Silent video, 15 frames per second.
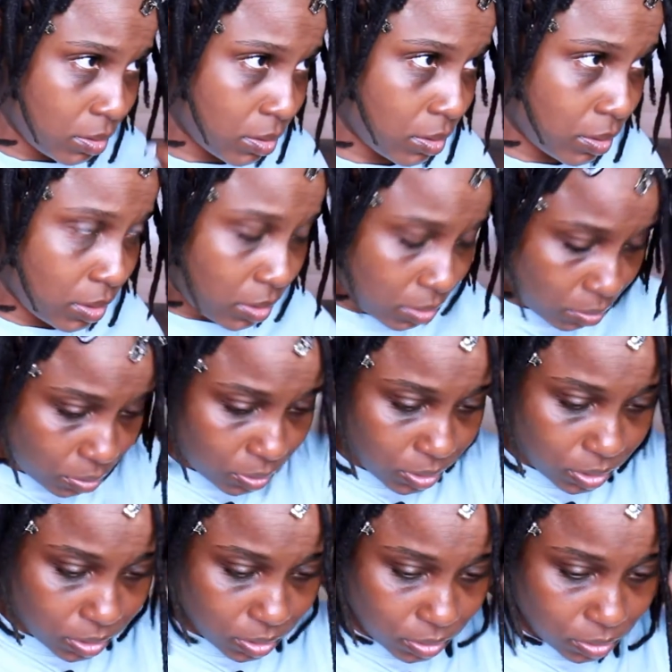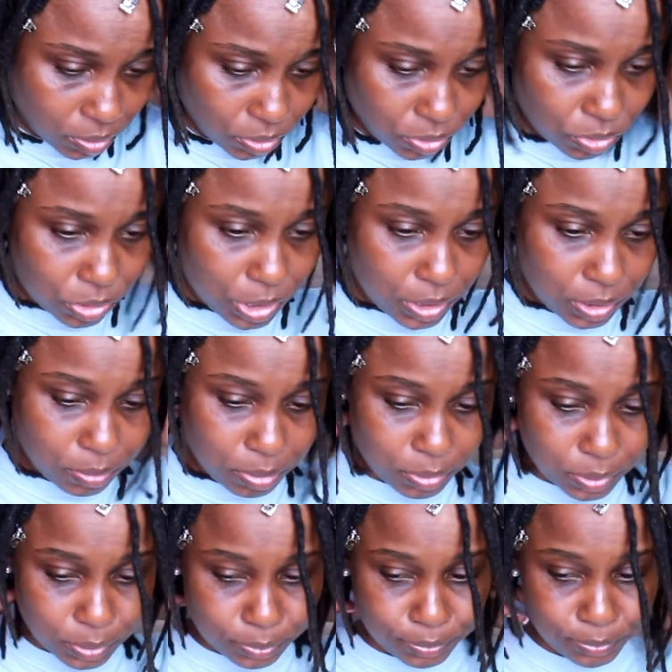Alright, I will sit under the dryer,
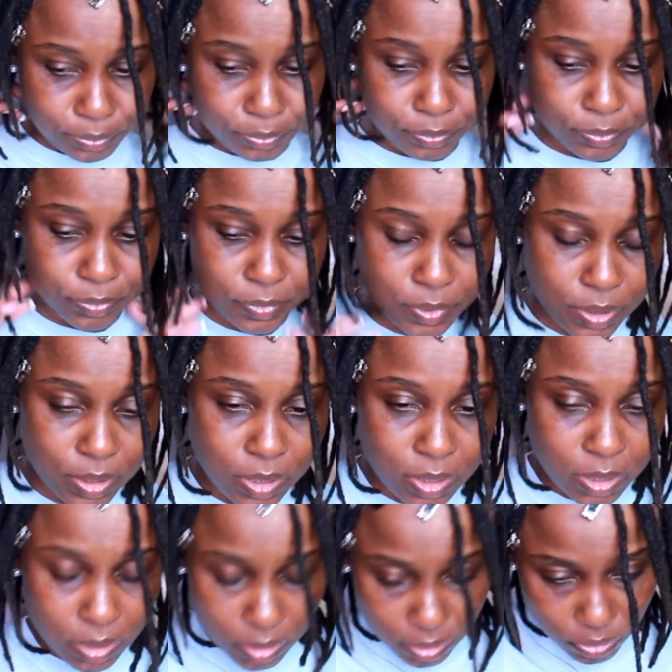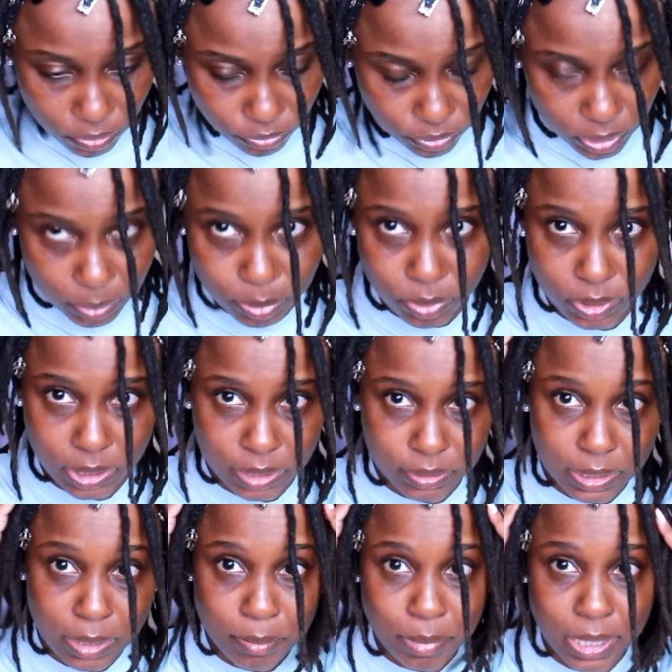but I don't feel like pulling
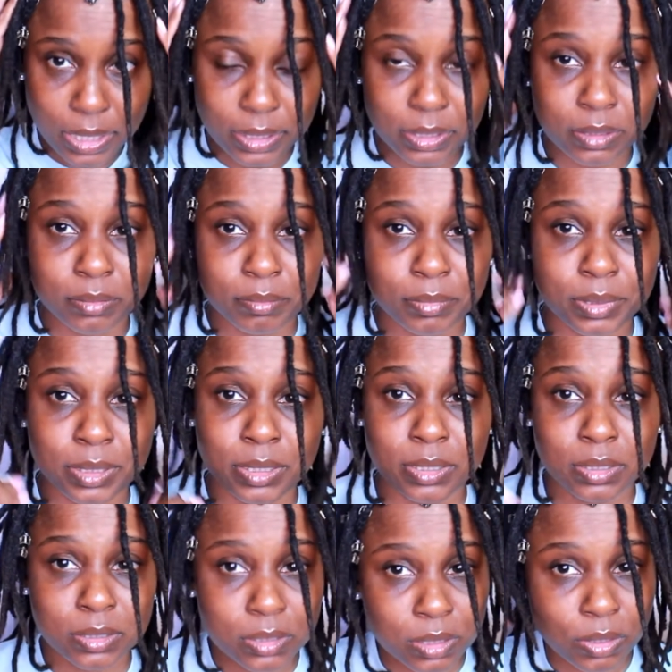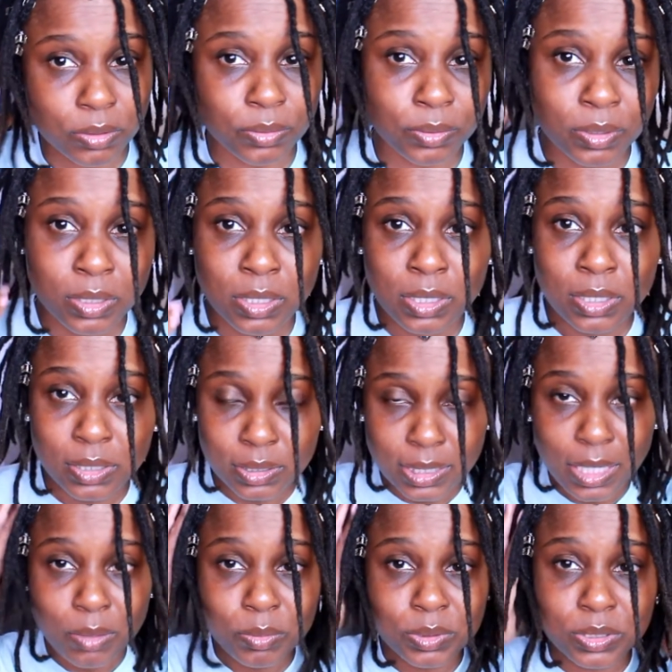out that bonnet. But yeah, so
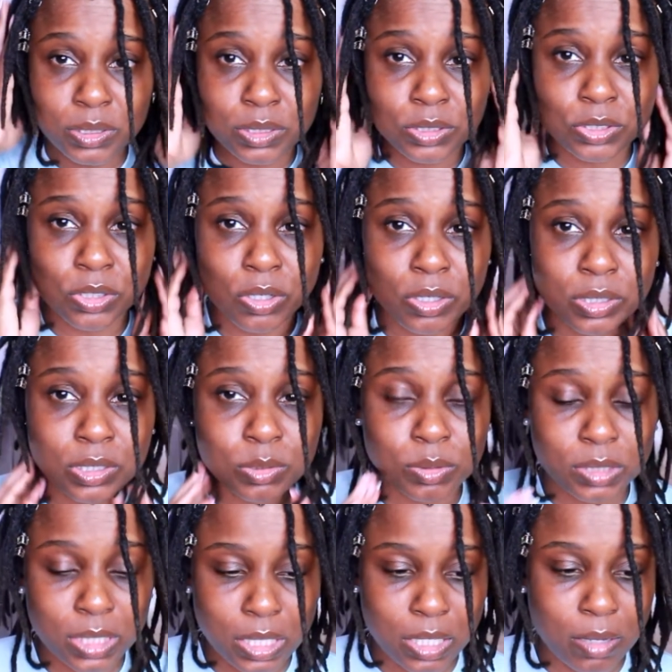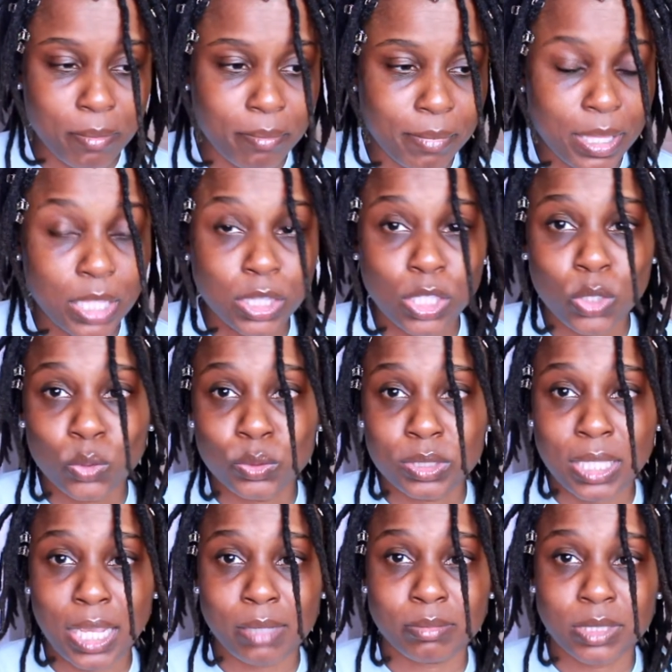that was it, y'all. This was like a mellow
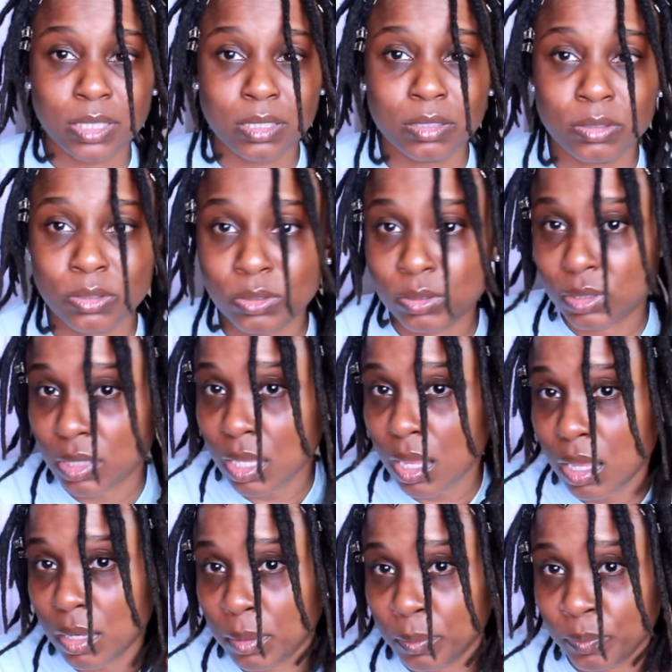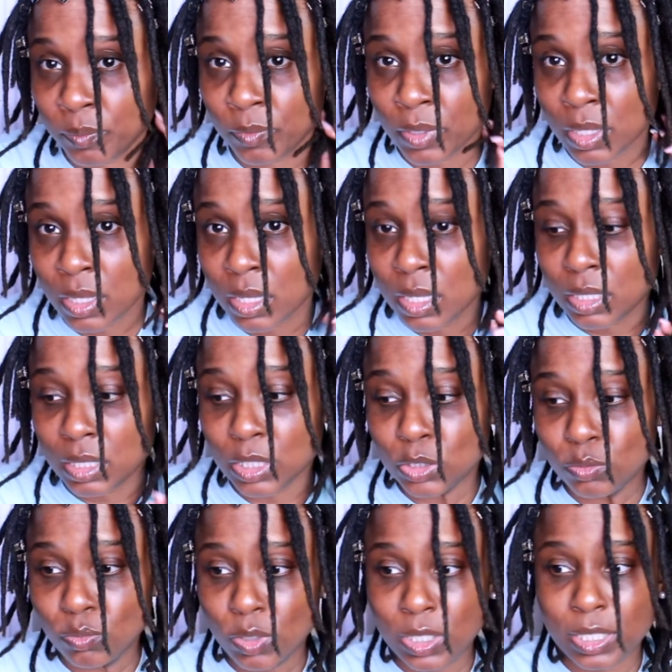type deals. Um,
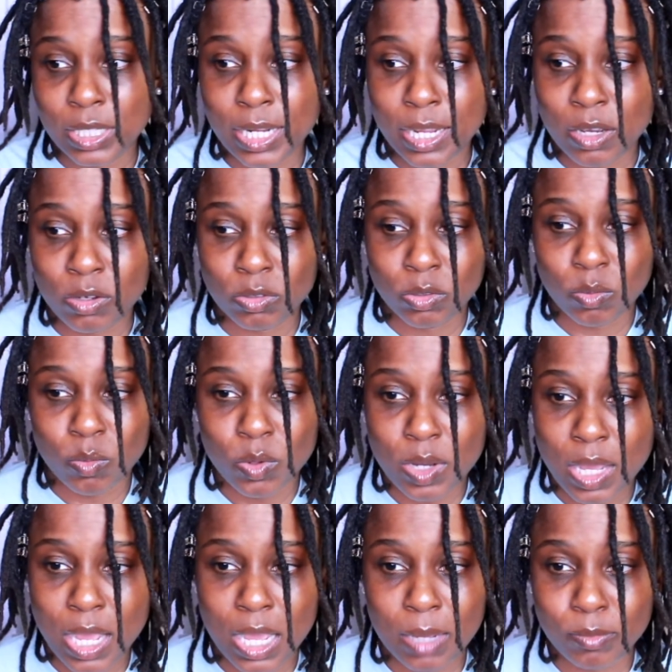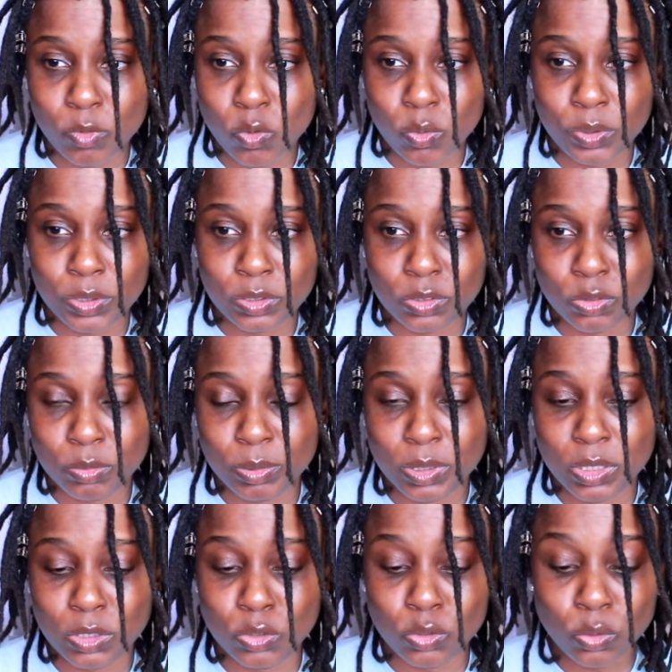let's run down of what I'm going to
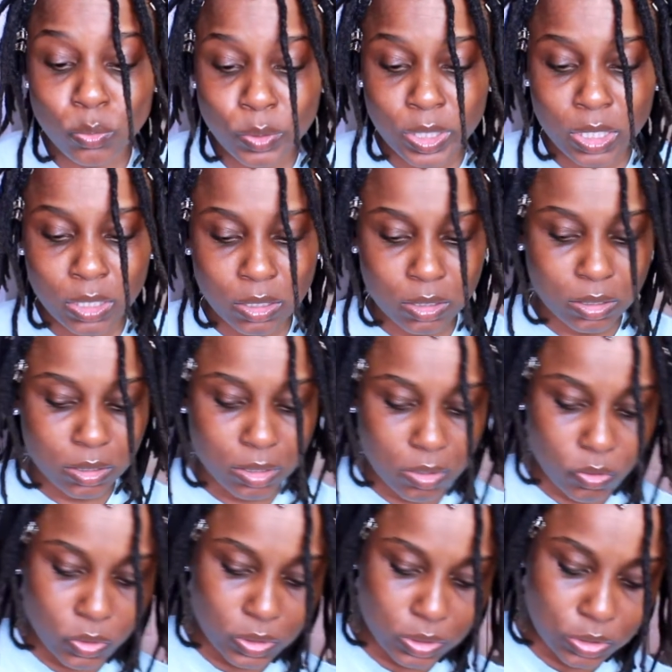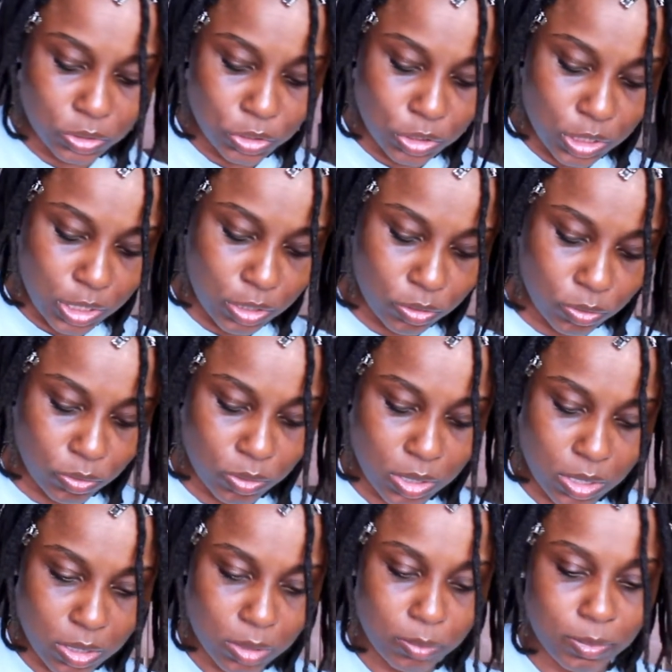be doing on this channel.
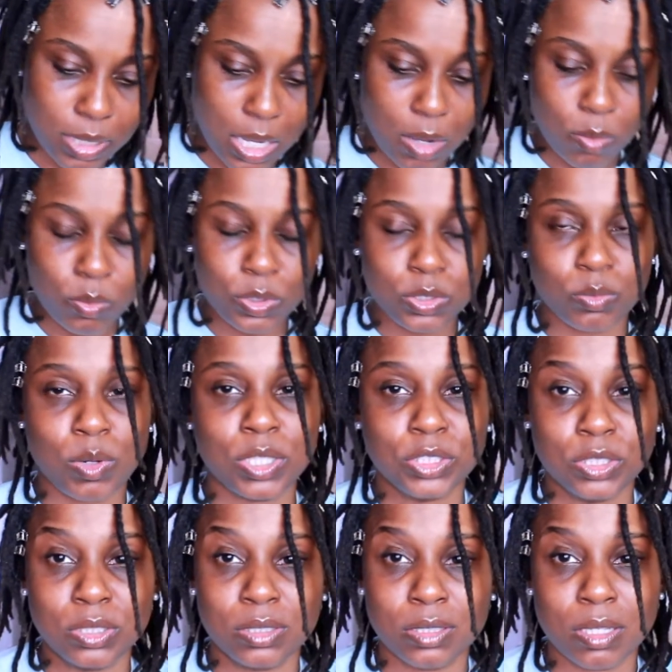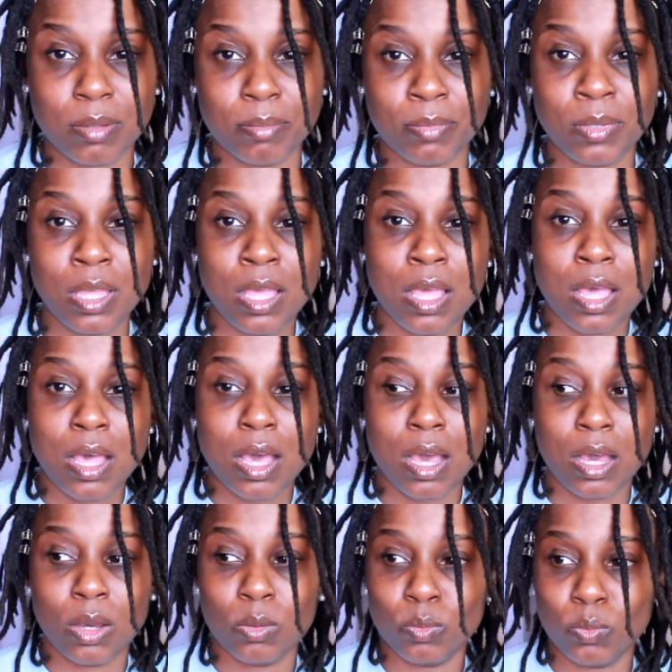Um, I was watching some
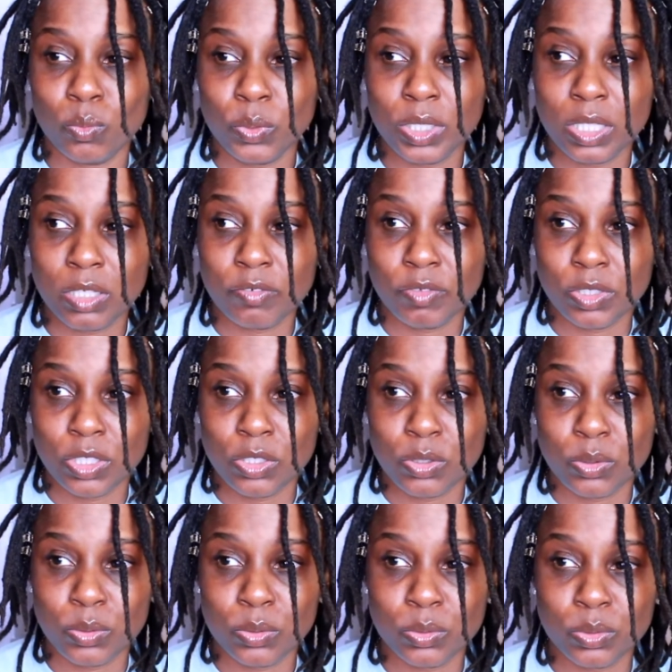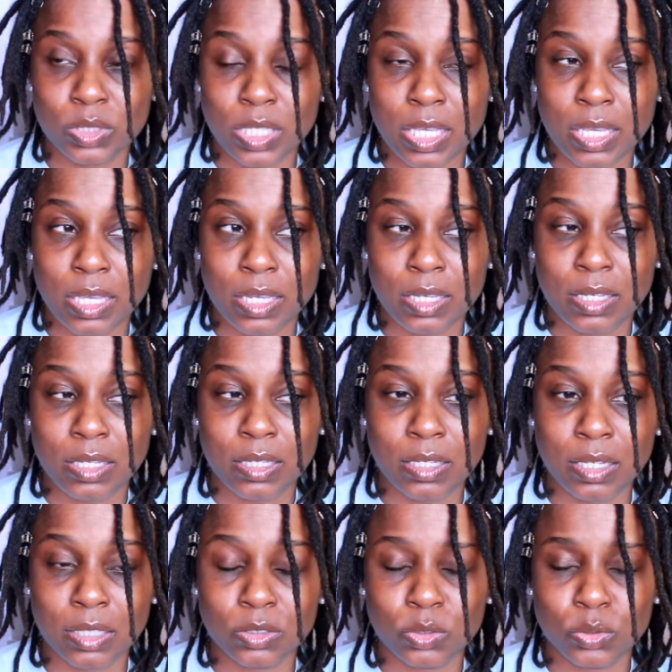um, wig videos,
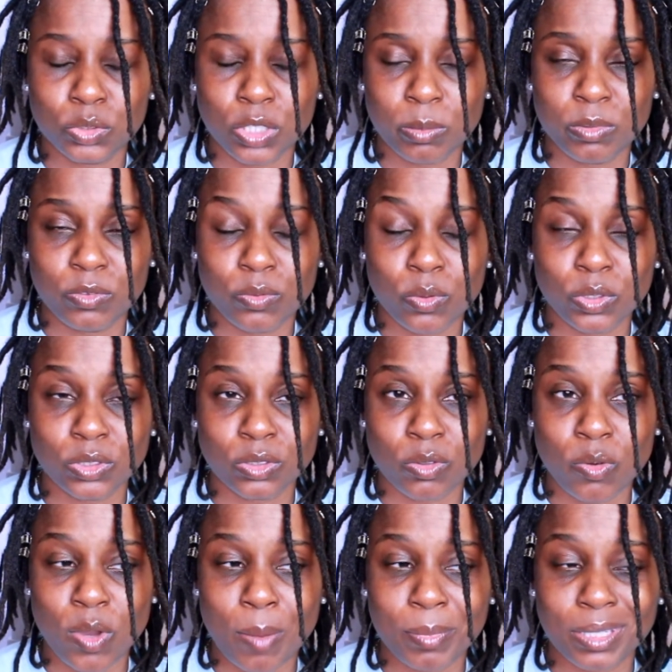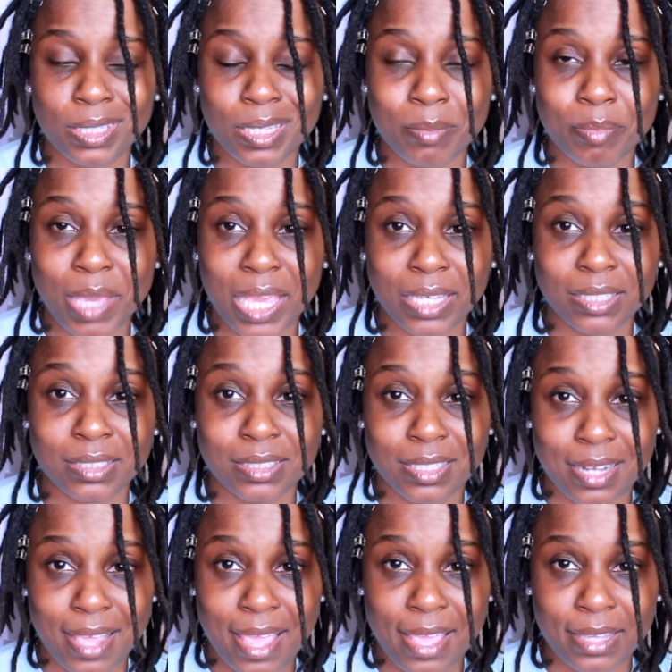and I told y'all before, so I'm gonna get back
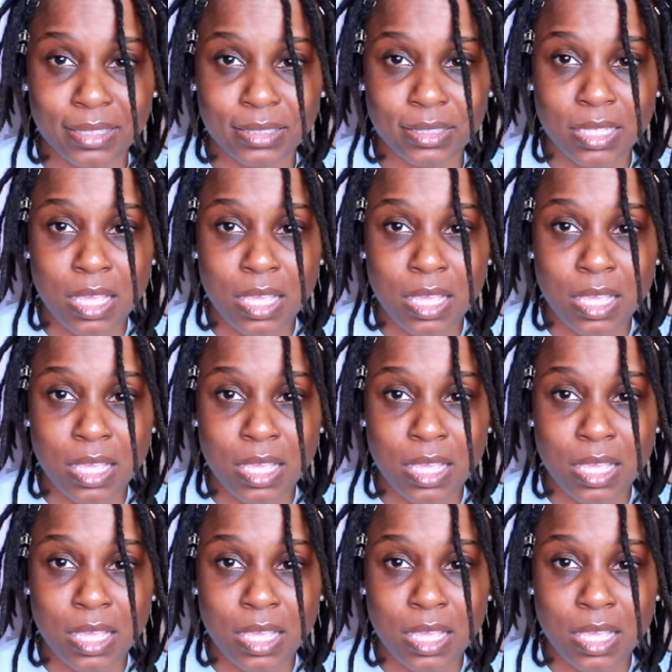into that.